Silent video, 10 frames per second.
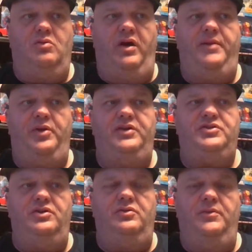Quiet
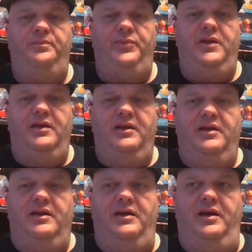Place 2.
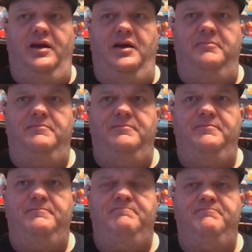Um,
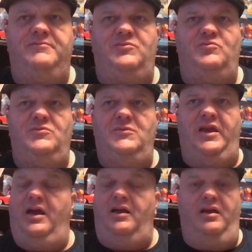
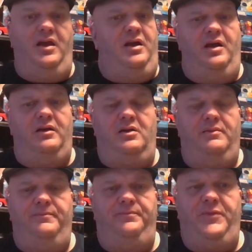yeah, uh, uh,
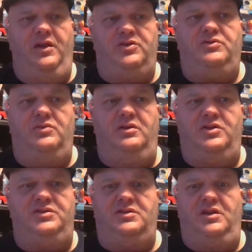it's
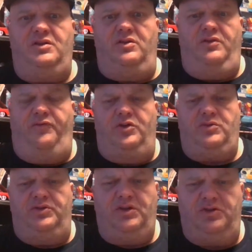just the
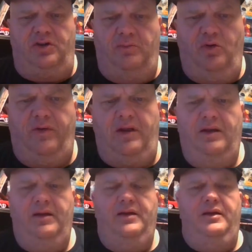first one was such a good movie.
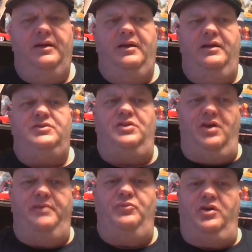
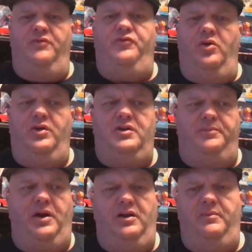So I'm looking forward to
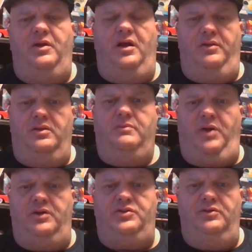part uh,
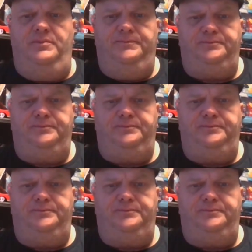part two.